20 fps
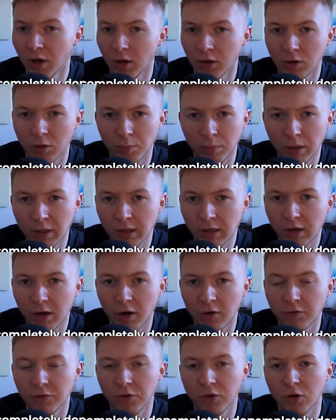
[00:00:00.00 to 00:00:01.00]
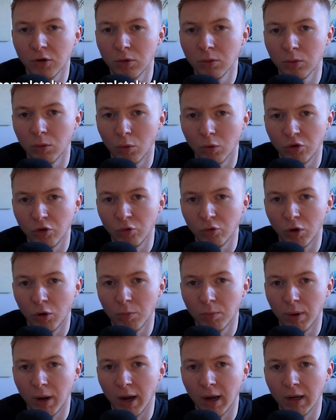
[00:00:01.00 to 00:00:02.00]
completely done for you, or you
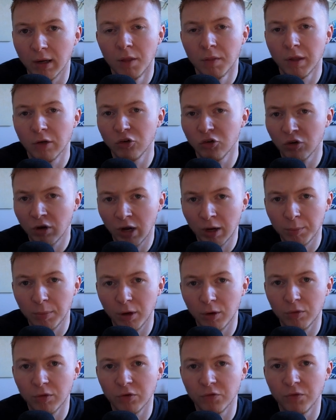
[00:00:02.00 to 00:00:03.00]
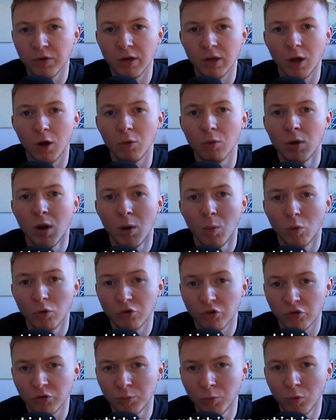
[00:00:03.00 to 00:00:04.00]
don't pay, then just click below this video, watch
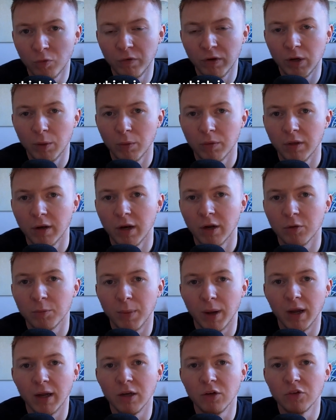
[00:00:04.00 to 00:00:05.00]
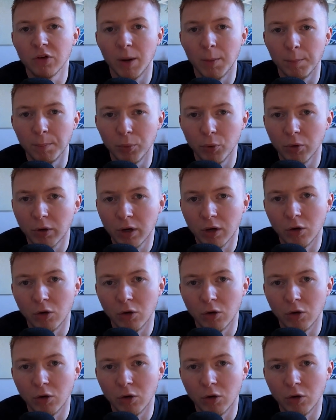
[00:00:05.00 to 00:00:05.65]
a small video on the next page and book in a